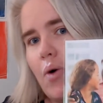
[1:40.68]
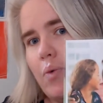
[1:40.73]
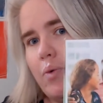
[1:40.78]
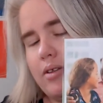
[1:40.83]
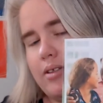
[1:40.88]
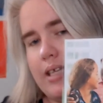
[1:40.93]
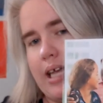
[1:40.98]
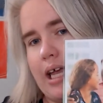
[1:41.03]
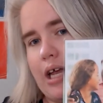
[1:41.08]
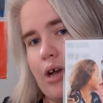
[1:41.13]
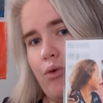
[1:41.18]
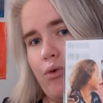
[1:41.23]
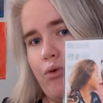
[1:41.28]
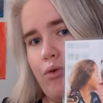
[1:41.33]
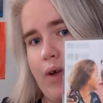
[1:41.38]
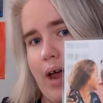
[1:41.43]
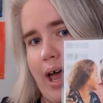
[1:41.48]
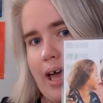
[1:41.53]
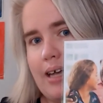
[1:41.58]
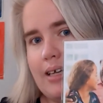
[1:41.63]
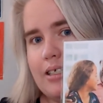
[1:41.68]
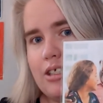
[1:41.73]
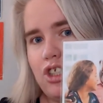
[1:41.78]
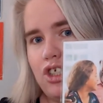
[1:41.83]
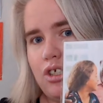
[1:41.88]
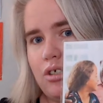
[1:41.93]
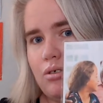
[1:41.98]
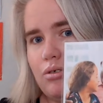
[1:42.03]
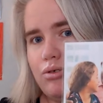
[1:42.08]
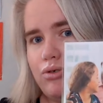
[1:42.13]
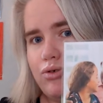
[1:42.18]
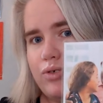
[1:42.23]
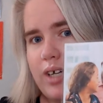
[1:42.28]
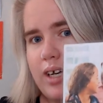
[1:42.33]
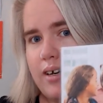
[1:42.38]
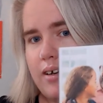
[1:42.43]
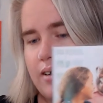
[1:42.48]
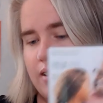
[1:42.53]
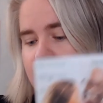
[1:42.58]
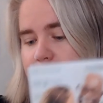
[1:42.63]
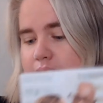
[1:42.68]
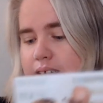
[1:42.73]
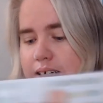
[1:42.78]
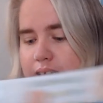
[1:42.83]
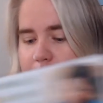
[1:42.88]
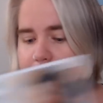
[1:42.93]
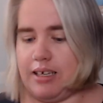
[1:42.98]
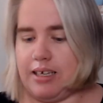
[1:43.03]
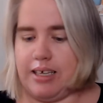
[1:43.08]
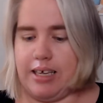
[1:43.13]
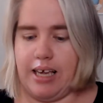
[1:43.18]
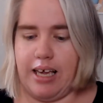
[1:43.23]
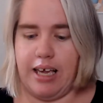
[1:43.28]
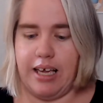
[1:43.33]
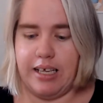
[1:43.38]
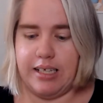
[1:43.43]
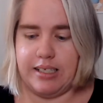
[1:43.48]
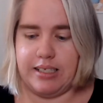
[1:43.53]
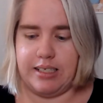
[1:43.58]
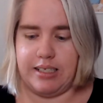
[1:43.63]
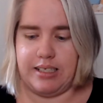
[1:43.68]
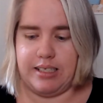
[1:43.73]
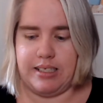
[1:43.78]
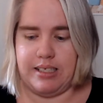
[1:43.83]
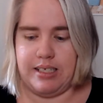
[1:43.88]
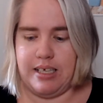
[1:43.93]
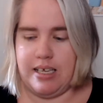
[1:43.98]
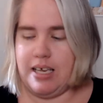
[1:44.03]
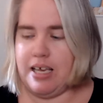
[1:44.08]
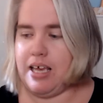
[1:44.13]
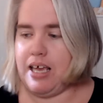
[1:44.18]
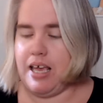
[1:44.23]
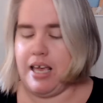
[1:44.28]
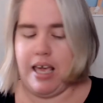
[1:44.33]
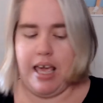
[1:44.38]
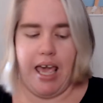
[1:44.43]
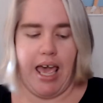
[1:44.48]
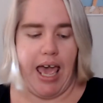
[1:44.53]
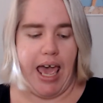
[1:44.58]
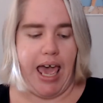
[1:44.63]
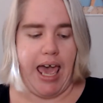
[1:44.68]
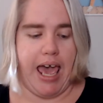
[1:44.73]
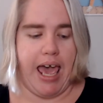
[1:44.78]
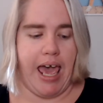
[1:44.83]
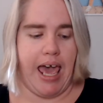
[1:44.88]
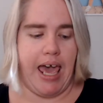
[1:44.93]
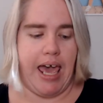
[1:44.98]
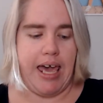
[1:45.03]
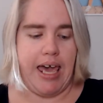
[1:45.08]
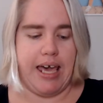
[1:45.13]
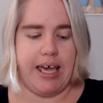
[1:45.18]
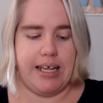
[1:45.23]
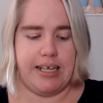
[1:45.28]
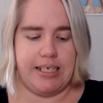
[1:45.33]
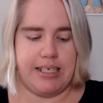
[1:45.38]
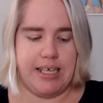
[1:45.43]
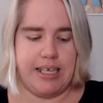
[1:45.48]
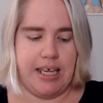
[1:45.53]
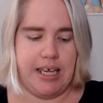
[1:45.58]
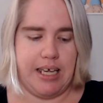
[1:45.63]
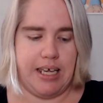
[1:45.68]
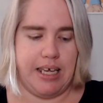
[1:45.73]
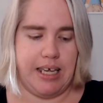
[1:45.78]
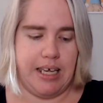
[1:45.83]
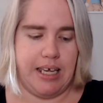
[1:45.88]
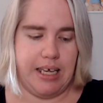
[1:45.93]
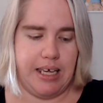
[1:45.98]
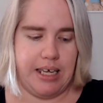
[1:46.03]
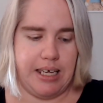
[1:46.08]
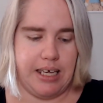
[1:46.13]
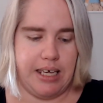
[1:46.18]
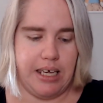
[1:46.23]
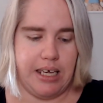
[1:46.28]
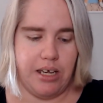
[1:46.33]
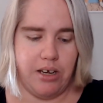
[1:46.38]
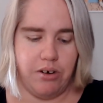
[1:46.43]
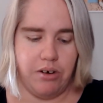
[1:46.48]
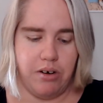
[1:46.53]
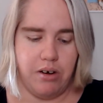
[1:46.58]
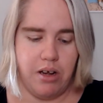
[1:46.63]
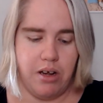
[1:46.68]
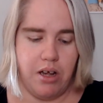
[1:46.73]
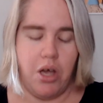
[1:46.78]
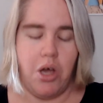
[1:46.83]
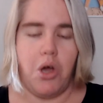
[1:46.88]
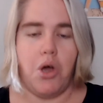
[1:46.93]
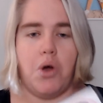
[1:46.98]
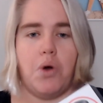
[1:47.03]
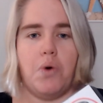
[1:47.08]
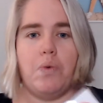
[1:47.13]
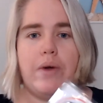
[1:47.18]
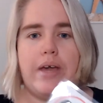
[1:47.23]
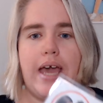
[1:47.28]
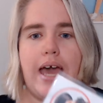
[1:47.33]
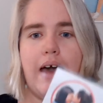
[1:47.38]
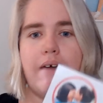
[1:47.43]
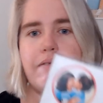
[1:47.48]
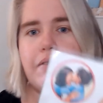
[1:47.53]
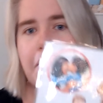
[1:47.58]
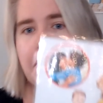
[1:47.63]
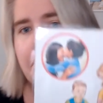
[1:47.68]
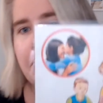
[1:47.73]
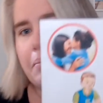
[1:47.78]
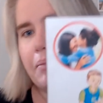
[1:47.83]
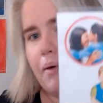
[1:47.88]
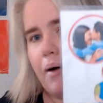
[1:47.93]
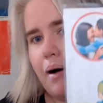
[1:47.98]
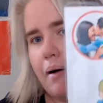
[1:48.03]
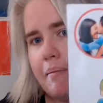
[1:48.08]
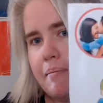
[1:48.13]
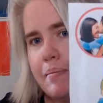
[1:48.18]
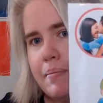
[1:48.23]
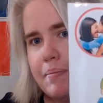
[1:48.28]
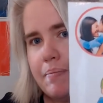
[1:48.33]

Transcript: with their grandchildren yes and here we have a mom